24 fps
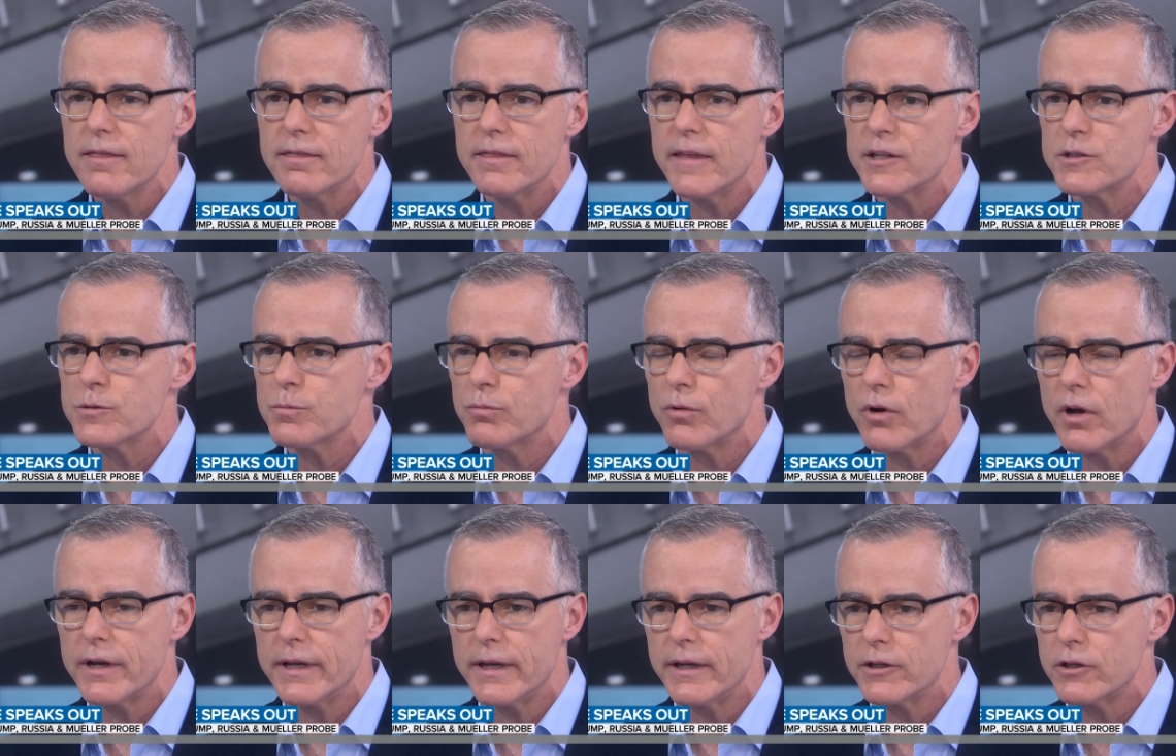That's
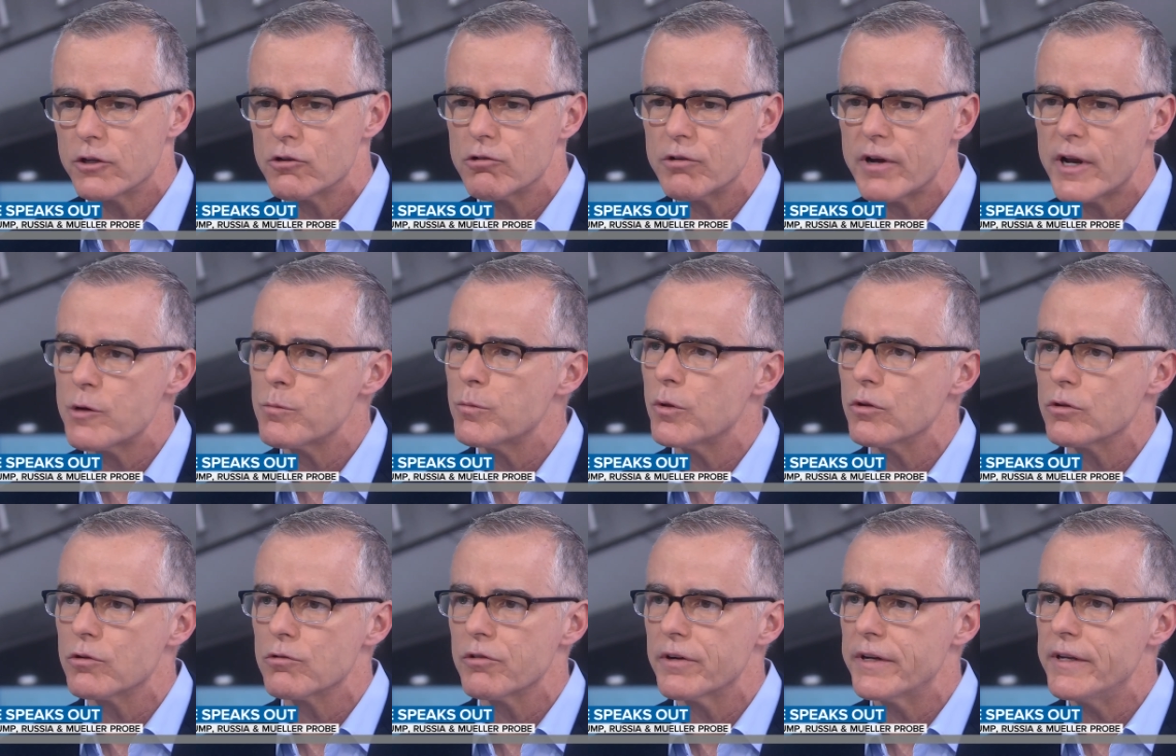brought
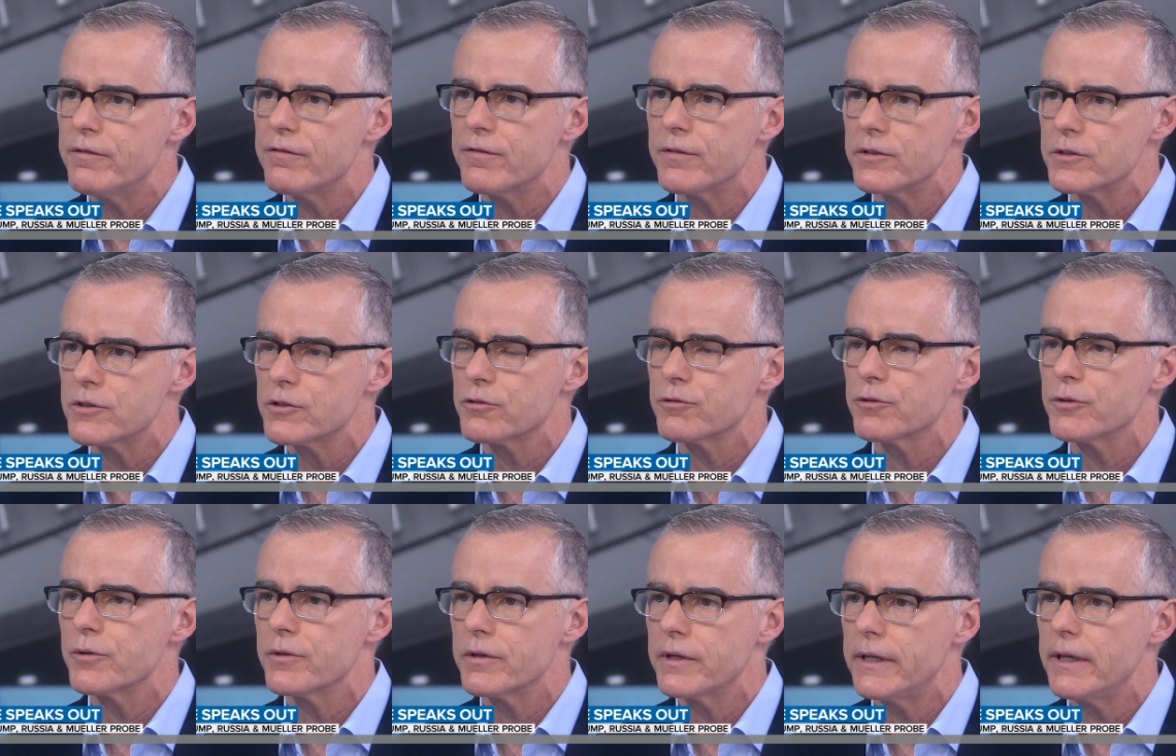incredible grief and
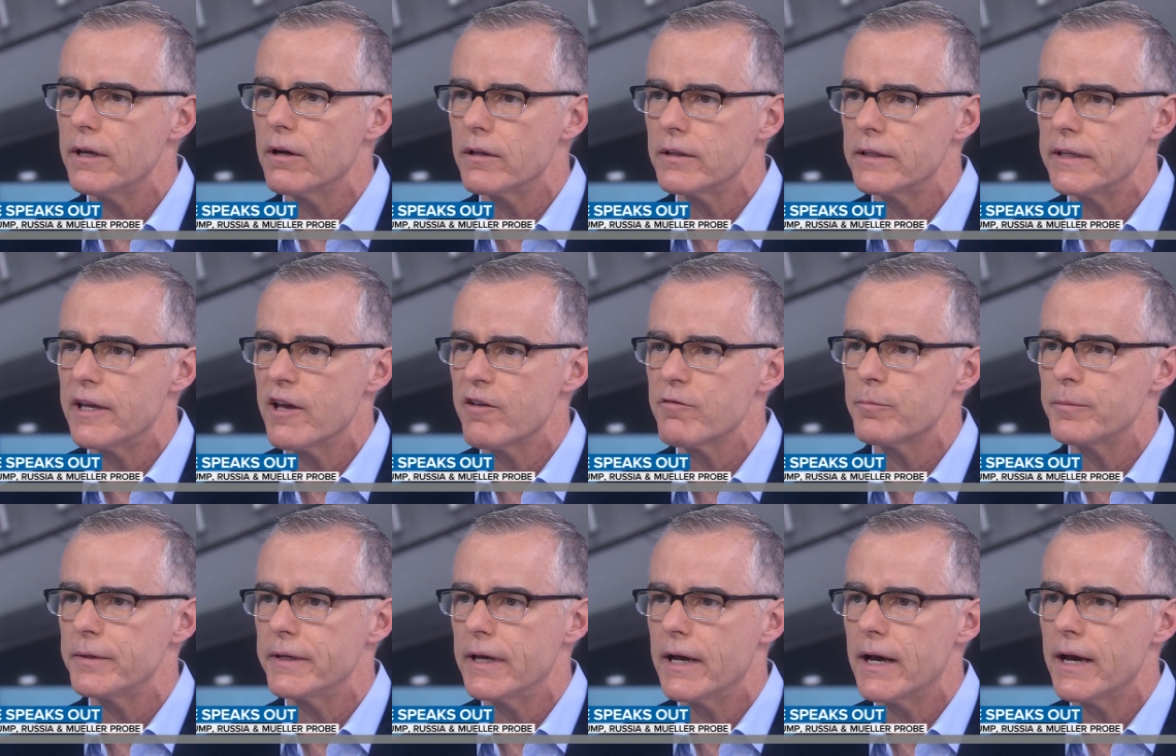scrutiny on the
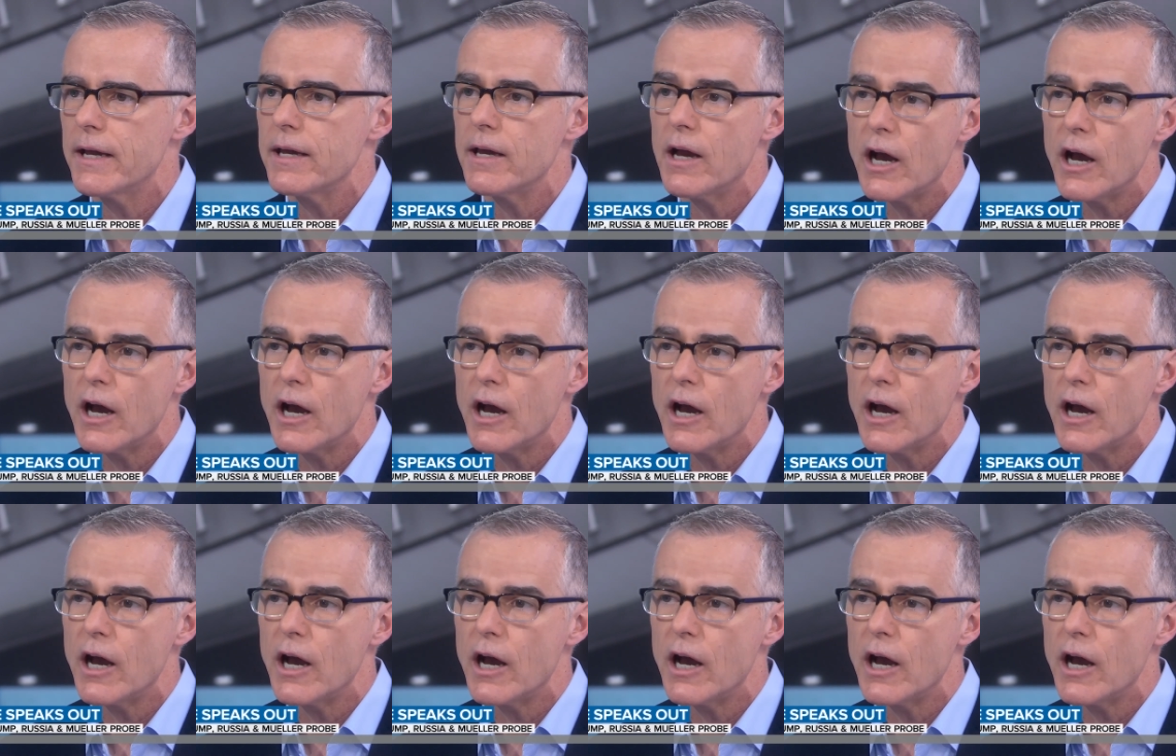FBI.